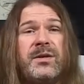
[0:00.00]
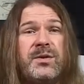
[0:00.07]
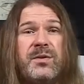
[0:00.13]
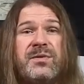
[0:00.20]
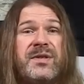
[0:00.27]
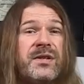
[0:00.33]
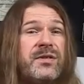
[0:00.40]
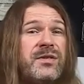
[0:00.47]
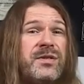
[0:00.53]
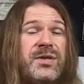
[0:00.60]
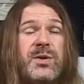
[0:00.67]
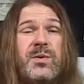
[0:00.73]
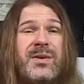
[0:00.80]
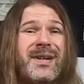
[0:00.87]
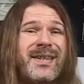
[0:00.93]
to just
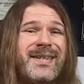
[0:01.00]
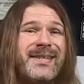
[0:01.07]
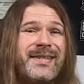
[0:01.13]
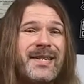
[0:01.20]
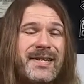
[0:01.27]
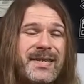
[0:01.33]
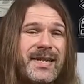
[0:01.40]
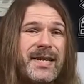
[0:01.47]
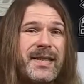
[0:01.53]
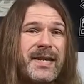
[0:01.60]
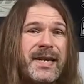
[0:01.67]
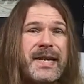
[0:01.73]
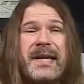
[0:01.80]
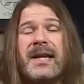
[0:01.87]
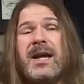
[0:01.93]
do
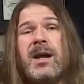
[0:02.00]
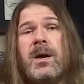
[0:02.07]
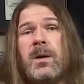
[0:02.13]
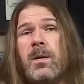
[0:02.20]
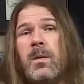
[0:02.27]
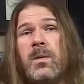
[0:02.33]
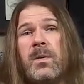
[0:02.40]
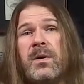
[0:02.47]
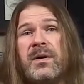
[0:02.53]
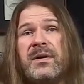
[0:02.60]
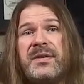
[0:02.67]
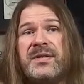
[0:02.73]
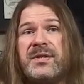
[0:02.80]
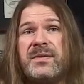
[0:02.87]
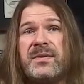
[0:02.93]
consistently
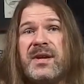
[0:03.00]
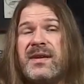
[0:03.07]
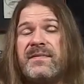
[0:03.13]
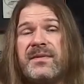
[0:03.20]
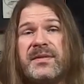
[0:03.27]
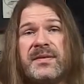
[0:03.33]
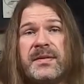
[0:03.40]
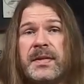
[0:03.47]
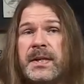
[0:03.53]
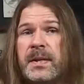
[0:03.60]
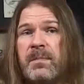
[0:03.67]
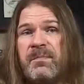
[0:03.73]
or to even